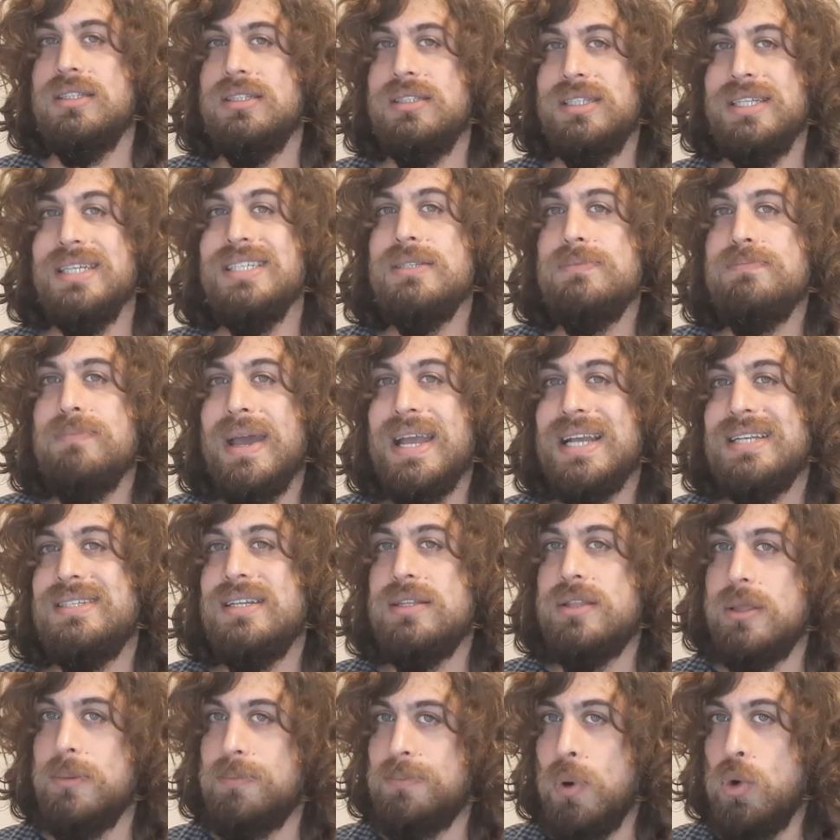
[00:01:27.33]
This makes
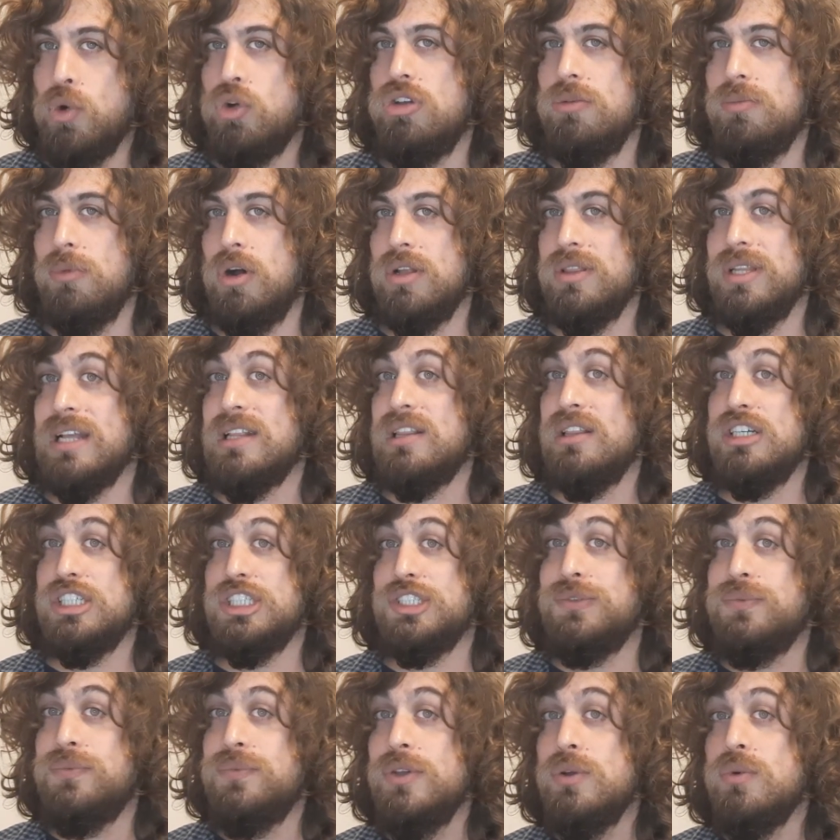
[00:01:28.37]
it the Pokemon that
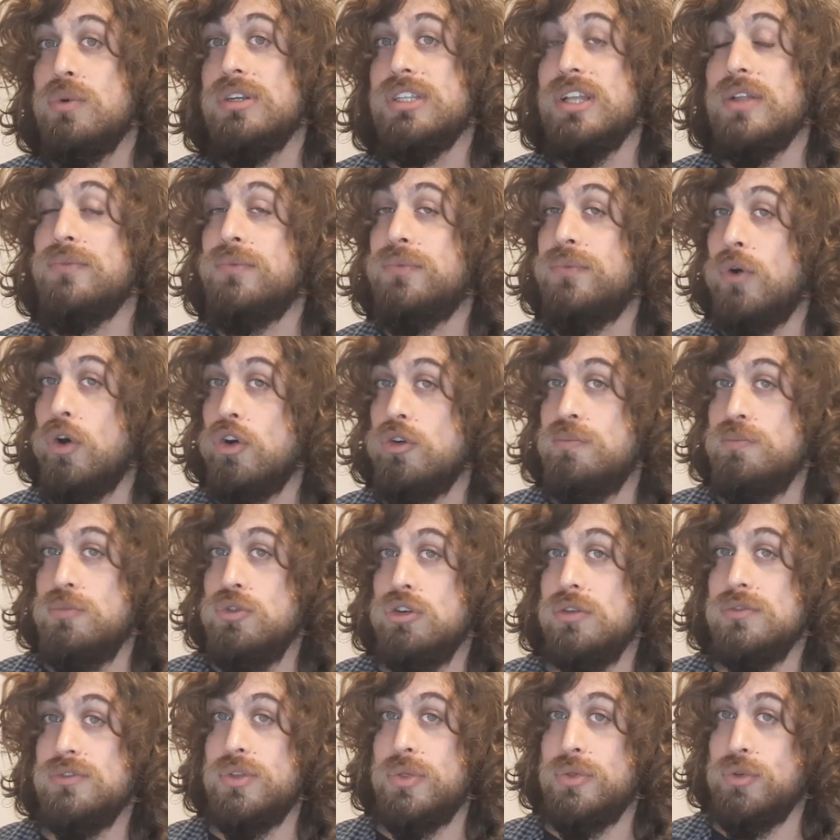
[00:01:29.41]
learns fewer than 4
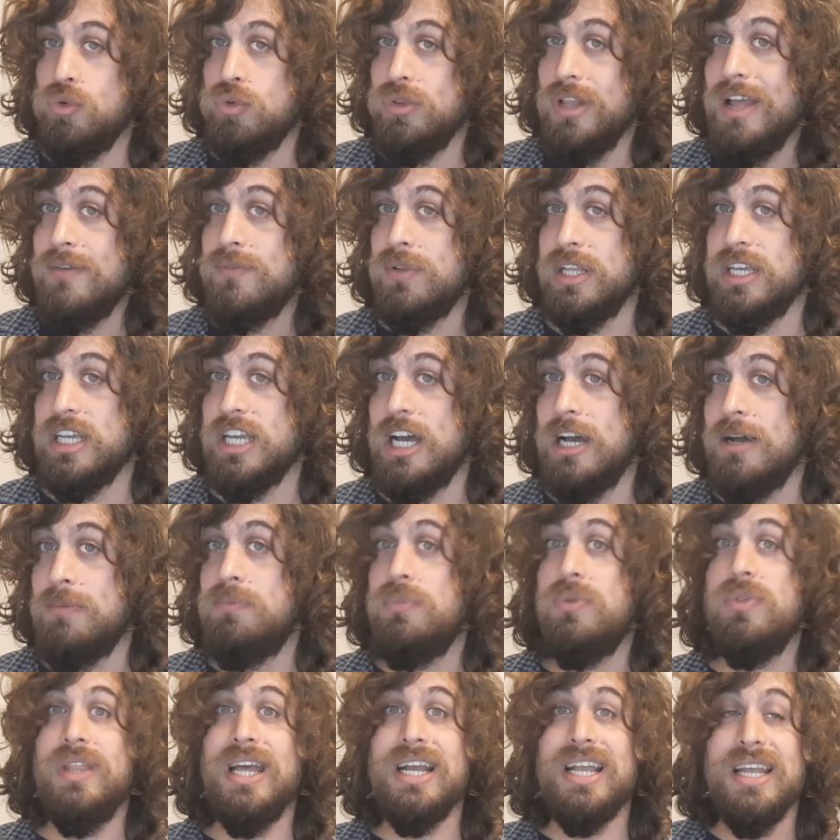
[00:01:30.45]
moves through leveling up
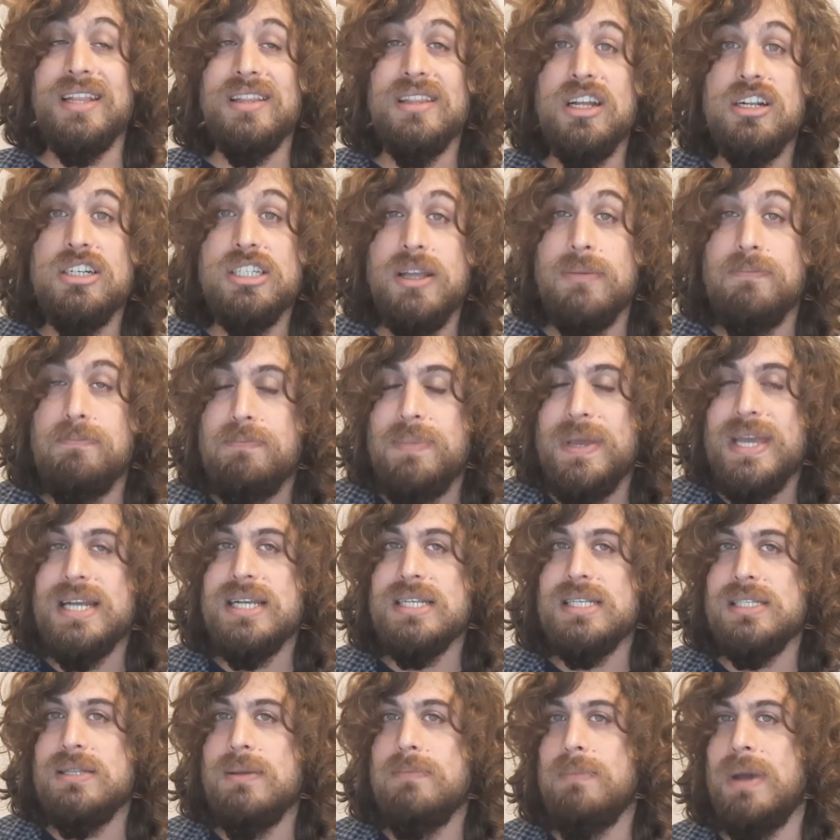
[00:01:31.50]
that can learn the
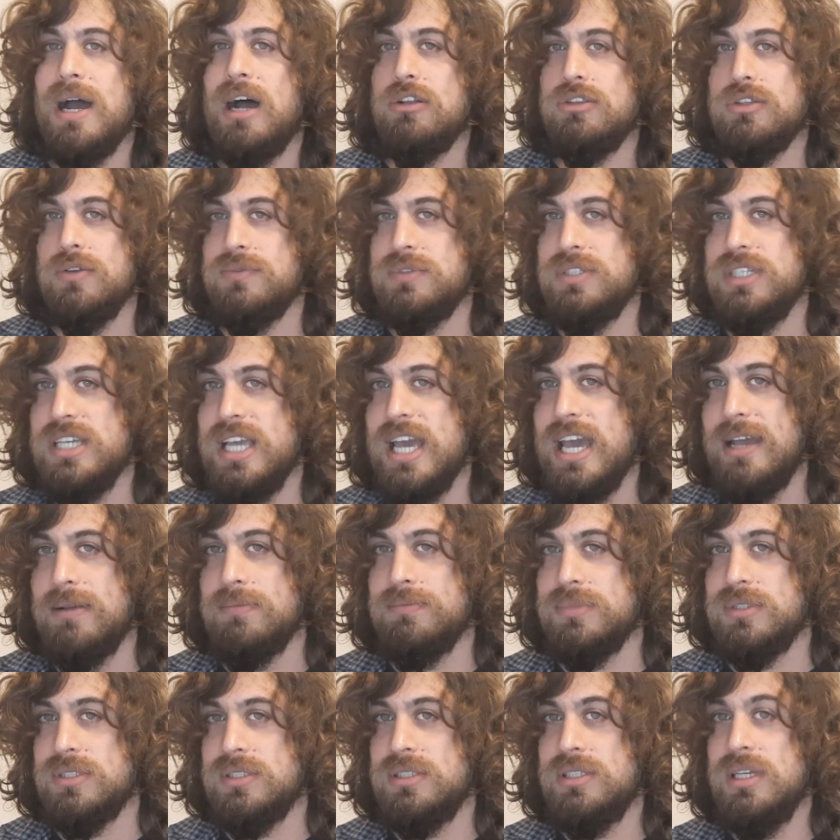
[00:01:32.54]
biggest amount of
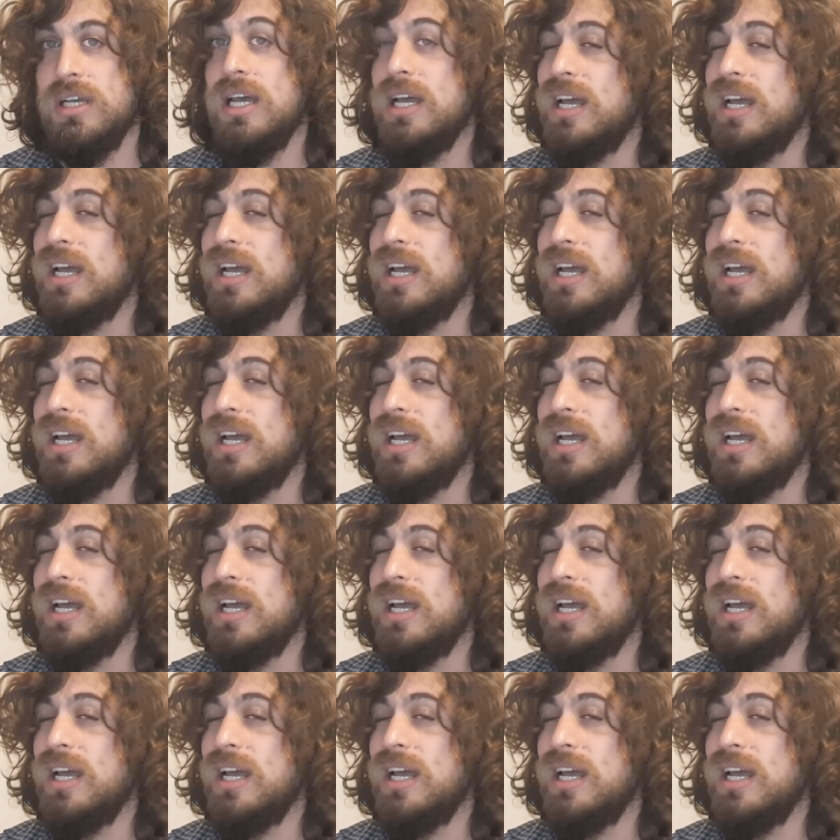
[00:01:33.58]
TMs.